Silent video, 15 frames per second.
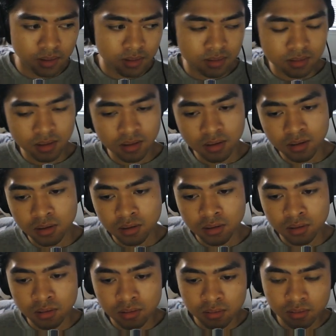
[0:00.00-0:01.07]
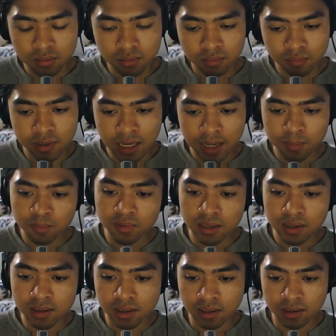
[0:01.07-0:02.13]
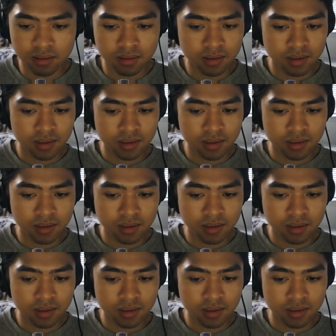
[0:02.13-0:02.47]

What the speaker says: So what I'm thinking